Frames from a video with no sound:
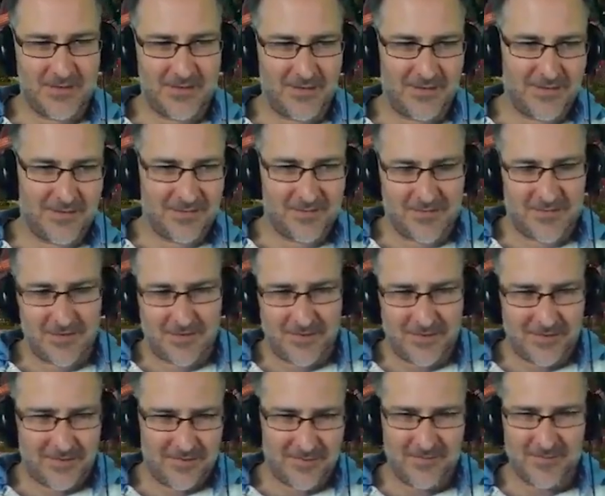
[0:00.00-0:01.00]
and
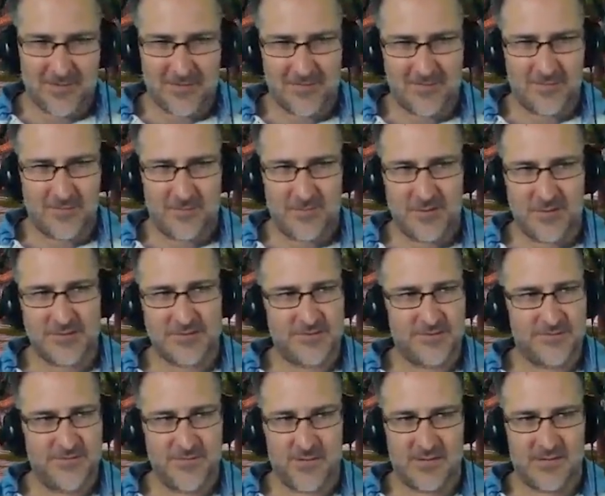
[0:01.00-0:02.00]
okay, here we go,
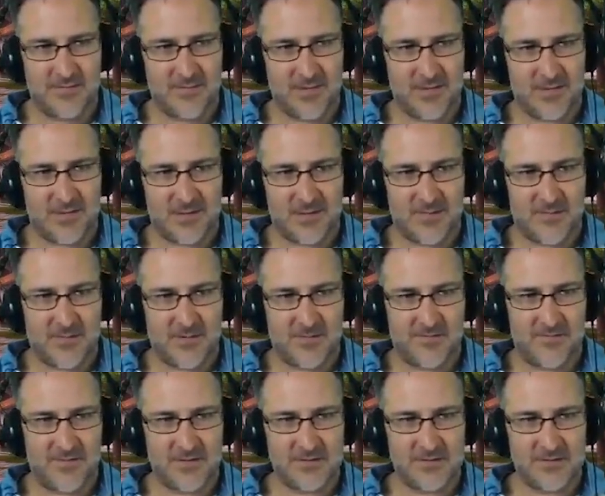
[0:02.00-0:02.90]
immersive. And then I'm like, ah, oh, whatever,